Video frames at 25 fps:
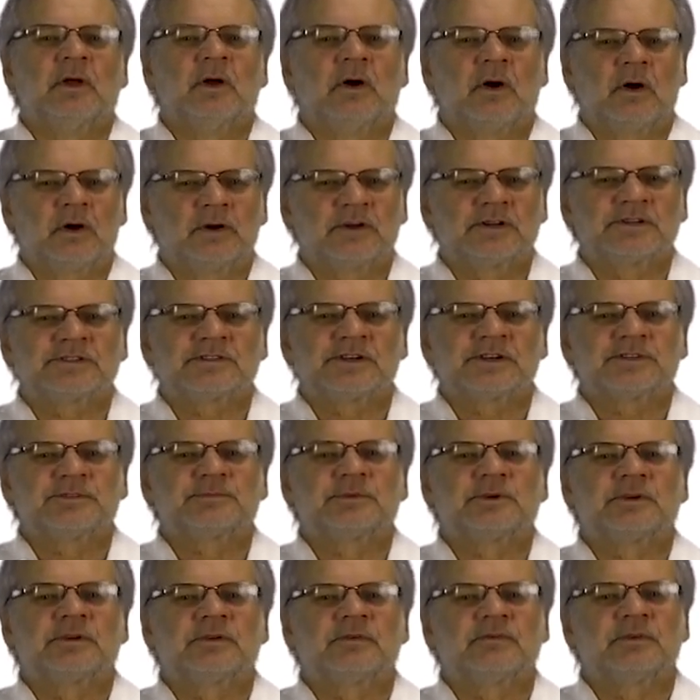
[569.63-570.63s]
on
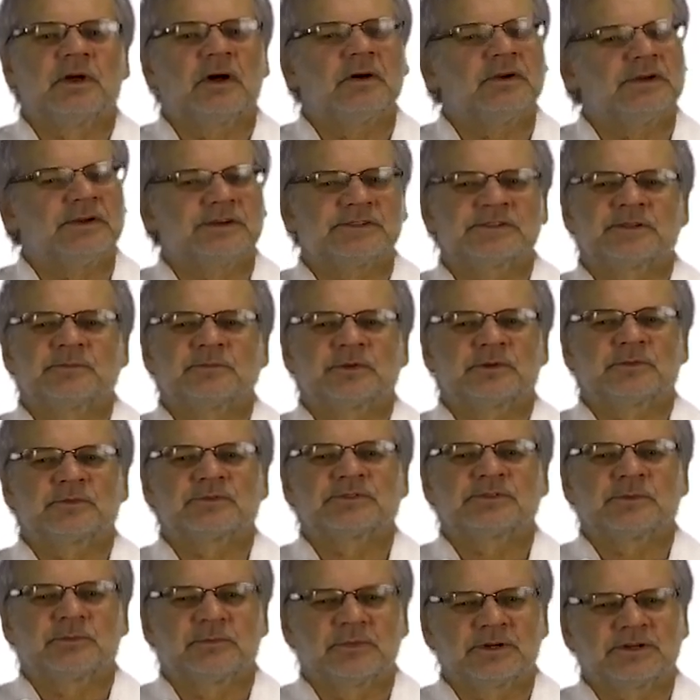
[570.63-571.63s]
assessment of no estimate
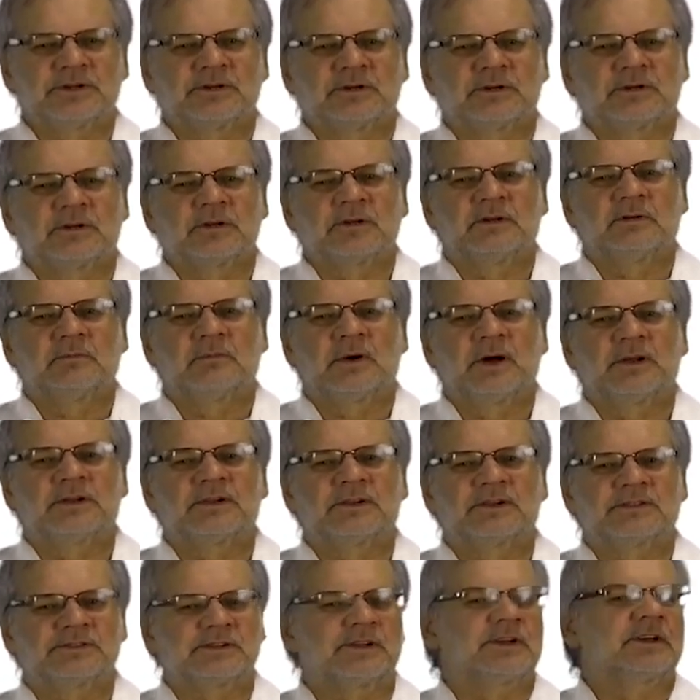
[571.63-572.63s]
was submitted by
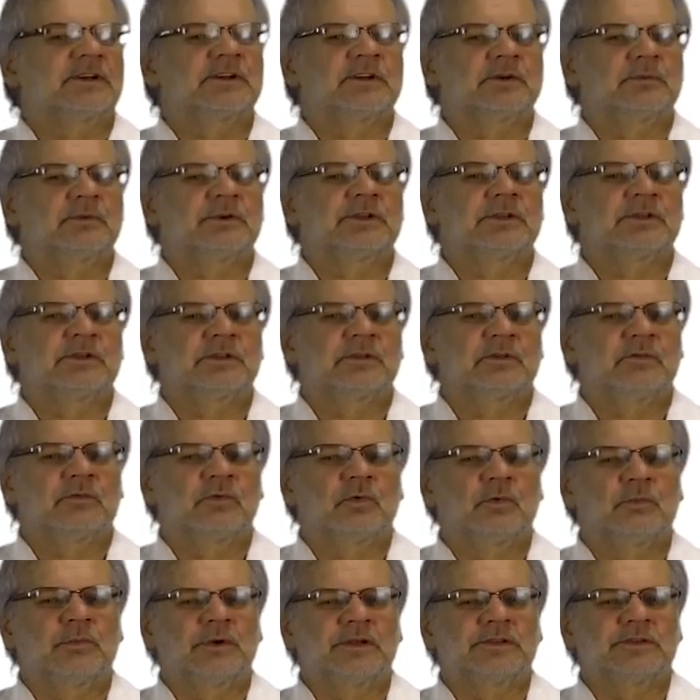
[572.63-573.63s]
the executor within the
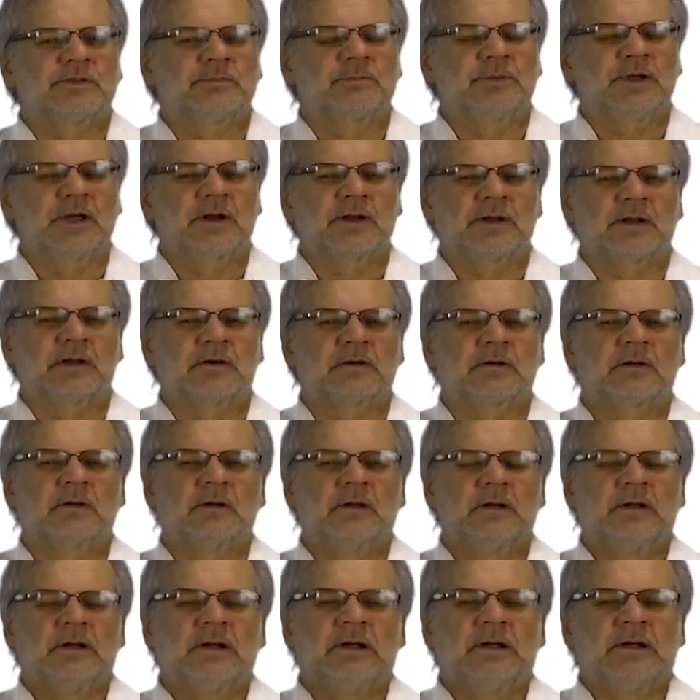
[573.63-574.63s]
4-month period.
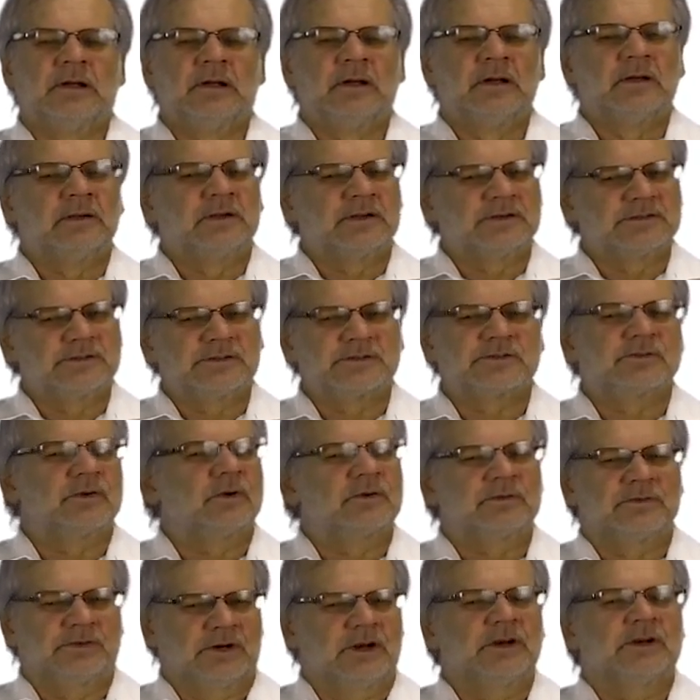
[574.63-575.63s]
This is
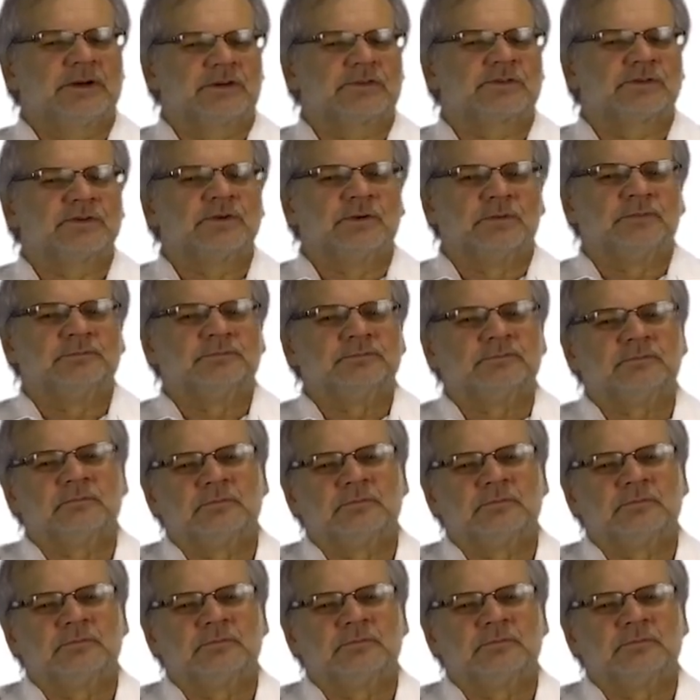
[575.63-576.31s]
not really true.